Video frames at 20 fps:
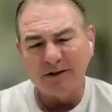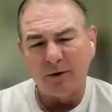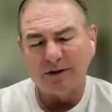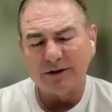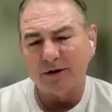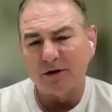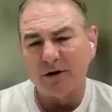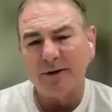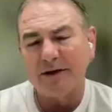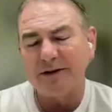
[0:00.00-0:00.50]
And
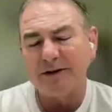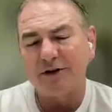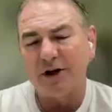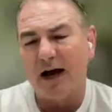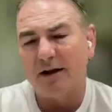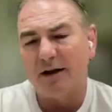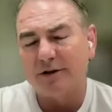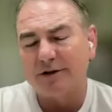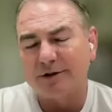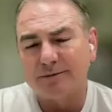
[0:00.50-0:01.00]
it's always going to
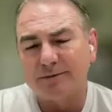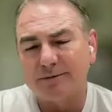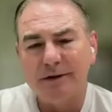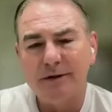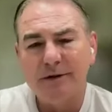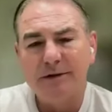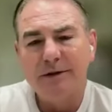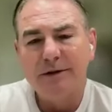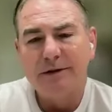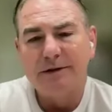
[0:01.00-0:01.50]
be a
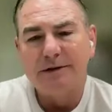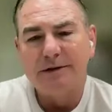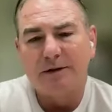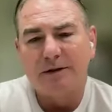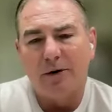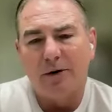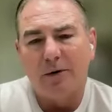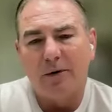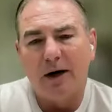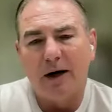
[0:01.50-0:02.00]
challenge.
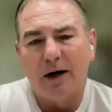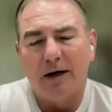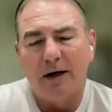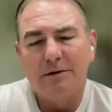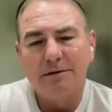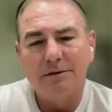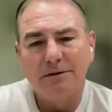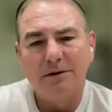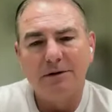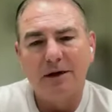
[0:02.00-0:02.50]
So
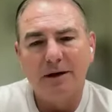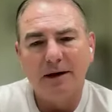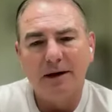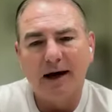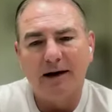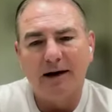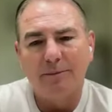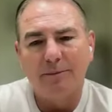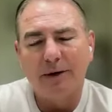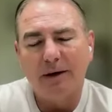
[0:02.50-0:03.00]
uh,
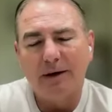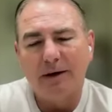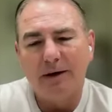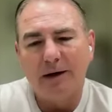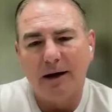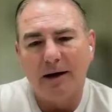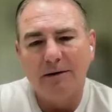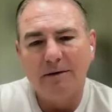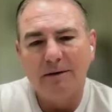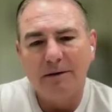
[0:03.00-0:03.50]
you, you got to
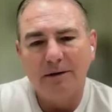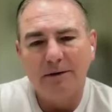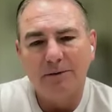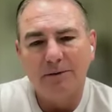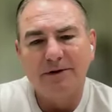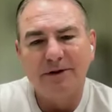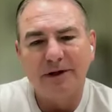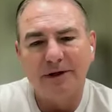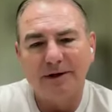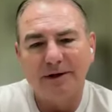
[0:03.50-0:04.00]
be uh,
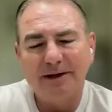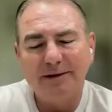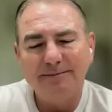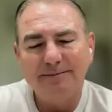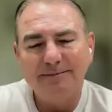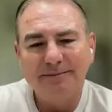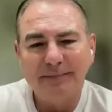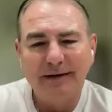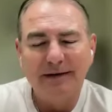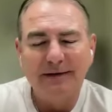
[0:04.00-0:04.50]

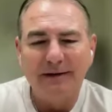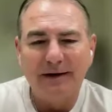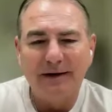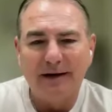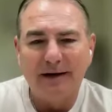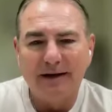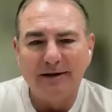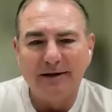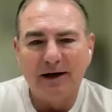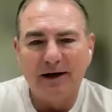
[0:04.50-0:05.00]
resilient.
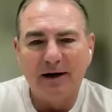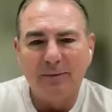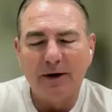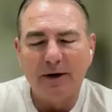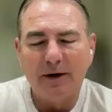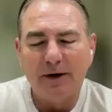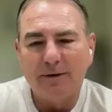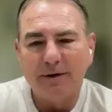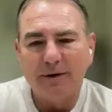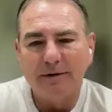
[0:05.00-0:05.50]
Uh,
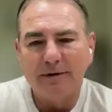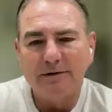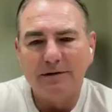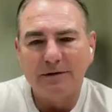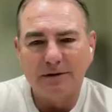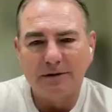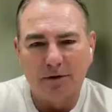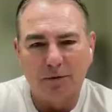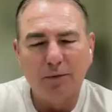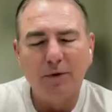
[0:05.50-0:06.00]
you got to be able
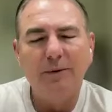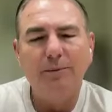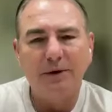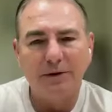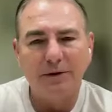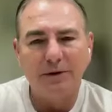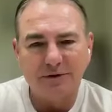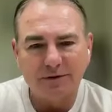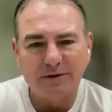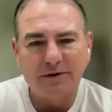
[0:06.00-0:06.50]
to still
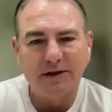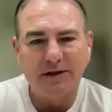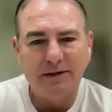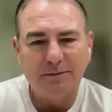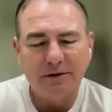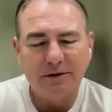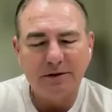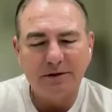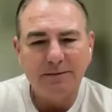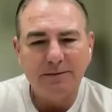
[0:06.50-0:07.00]
rebuild your
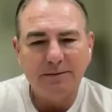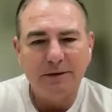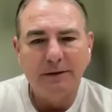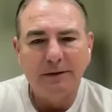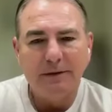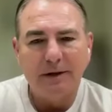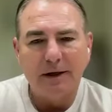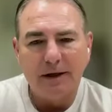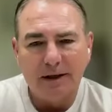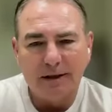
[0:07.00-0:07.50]
teams
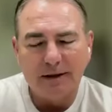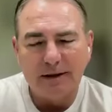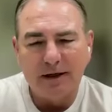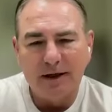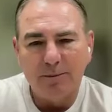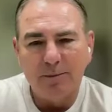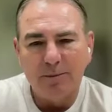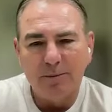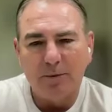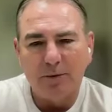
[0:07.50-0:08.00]

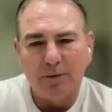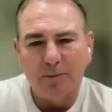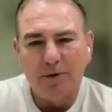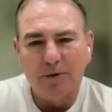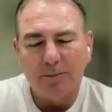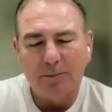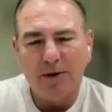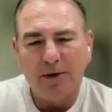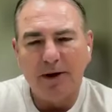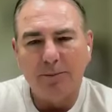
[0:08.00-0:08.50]
and and be
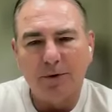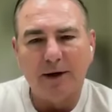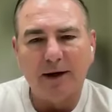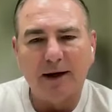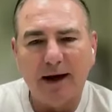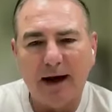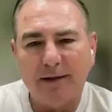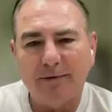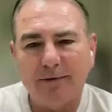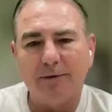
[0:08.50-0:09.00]
able to put
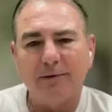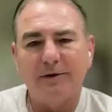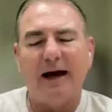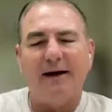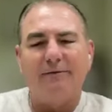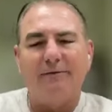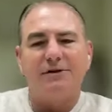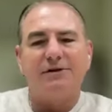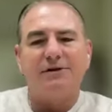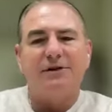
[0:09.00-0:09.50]
people
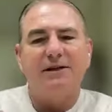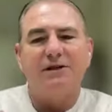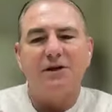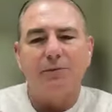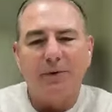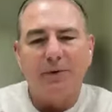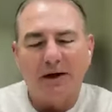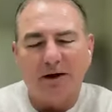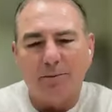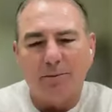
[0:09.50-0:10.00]
together to have a
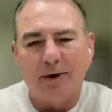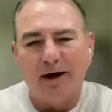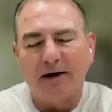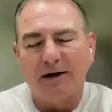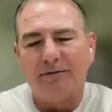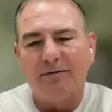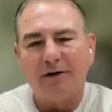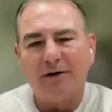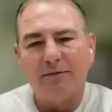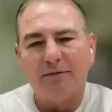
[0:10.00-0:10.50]
chance to be
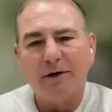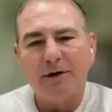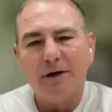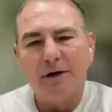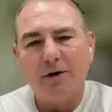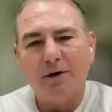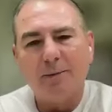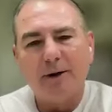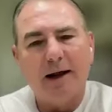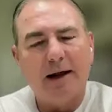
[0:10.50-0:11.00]
competitive
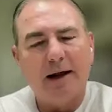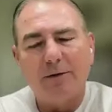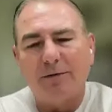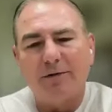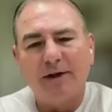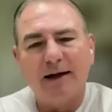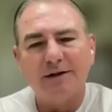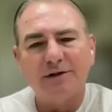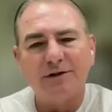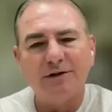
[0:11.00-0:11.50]
every year.
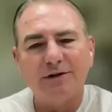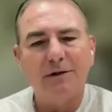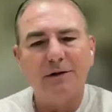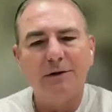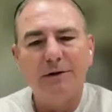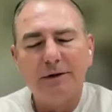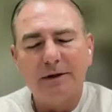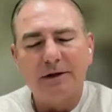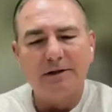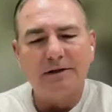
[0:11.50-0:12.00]
But I don't think
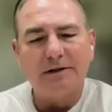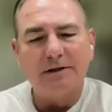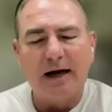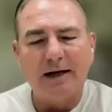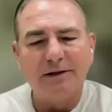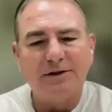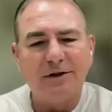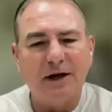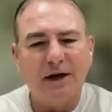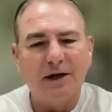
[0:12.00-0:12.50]
it's
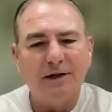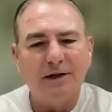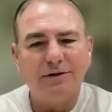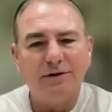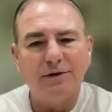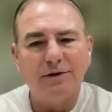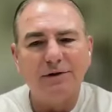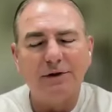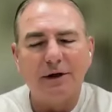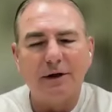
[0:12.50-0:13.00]
it's not
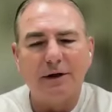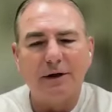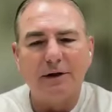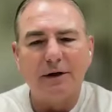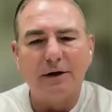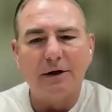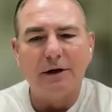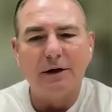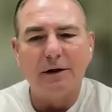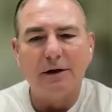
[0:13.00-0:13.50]
changing,
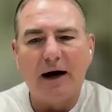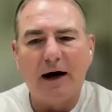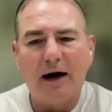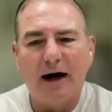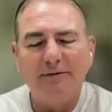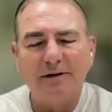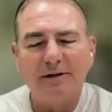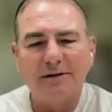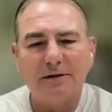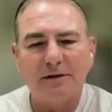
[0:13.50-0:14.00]
and
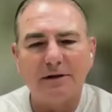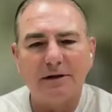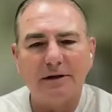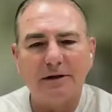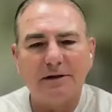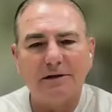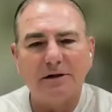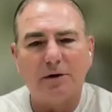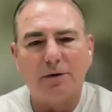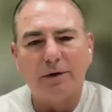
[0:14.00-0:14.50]
uh,
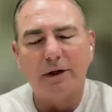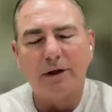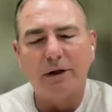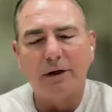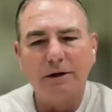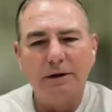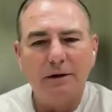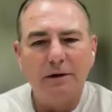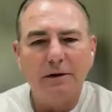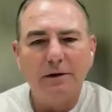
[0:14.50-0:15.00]
obviously it's
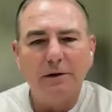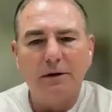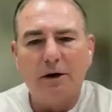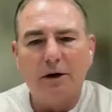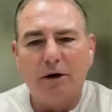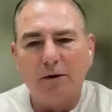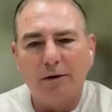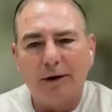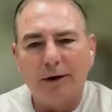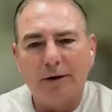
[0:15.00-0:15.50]
only
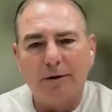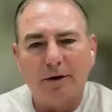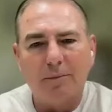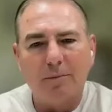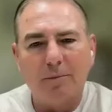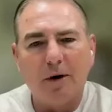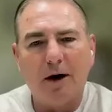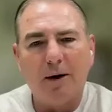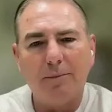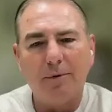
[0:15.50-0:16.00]
only
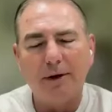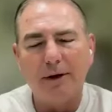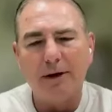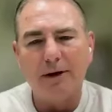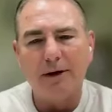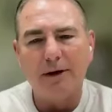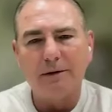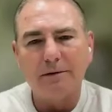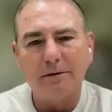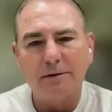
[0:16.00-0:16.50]
going to
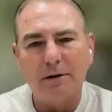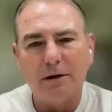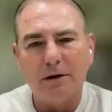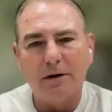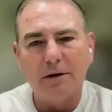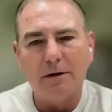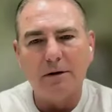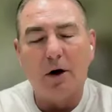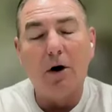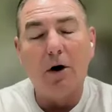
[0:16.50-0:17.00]
probably get
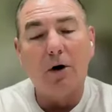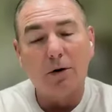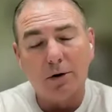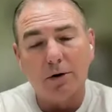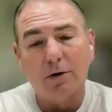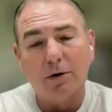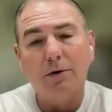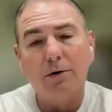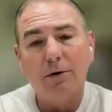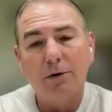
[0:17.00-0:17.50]
uh,
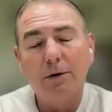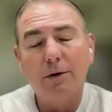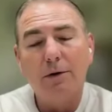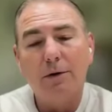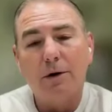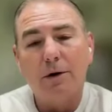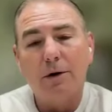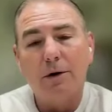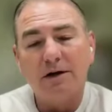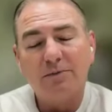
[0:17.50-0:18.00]
harder,
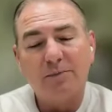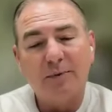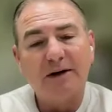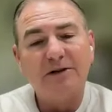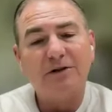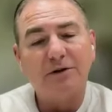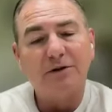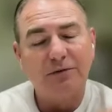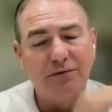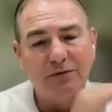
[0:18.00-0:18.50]
uh,
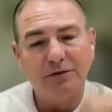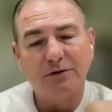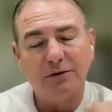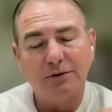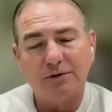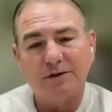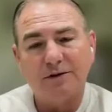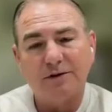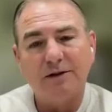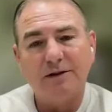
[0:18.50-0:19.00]
especially
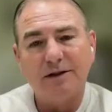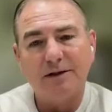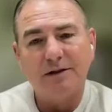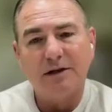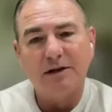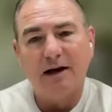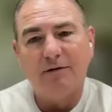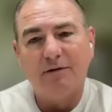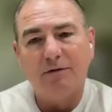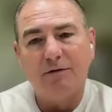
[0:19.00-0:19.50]
for schools
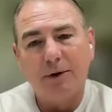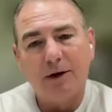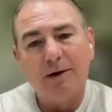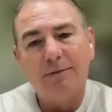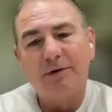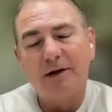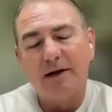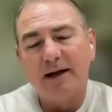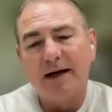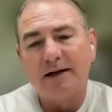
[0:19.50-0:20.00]
at this
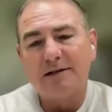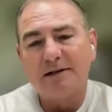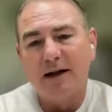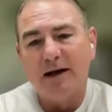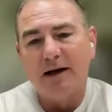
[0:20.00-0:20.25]
level. But at the